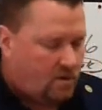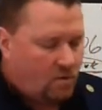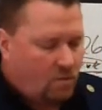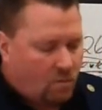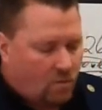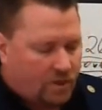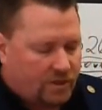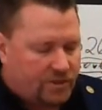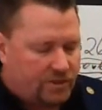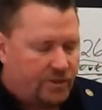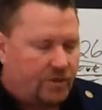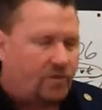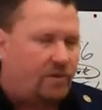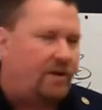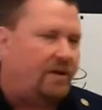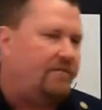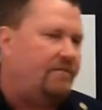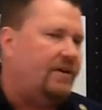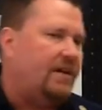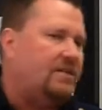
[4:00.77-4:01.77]
What's your
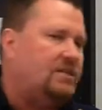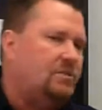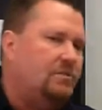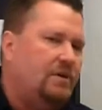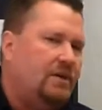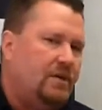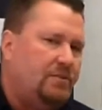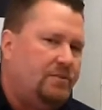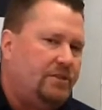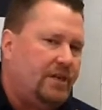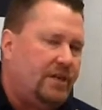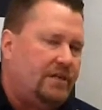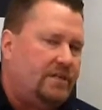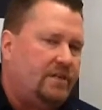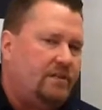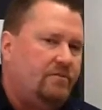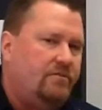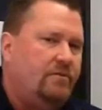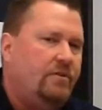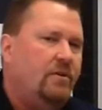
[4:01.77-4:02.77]
investment
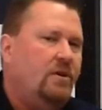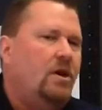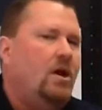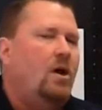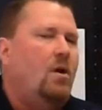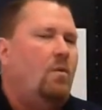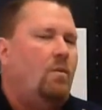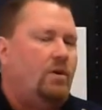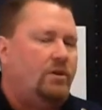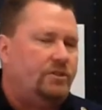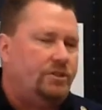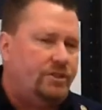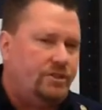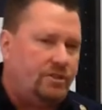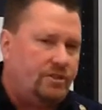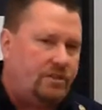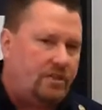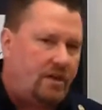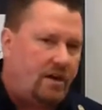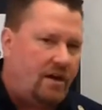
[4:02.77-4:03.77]
objective? What's your
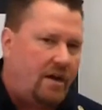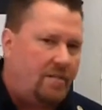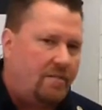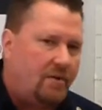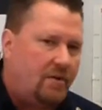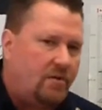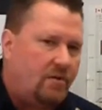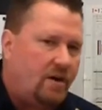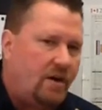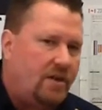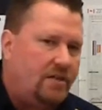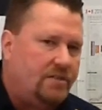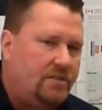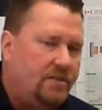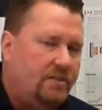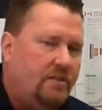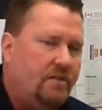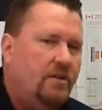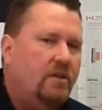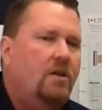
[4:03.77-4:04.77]
time
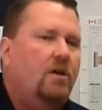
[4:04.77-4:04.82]
horizon?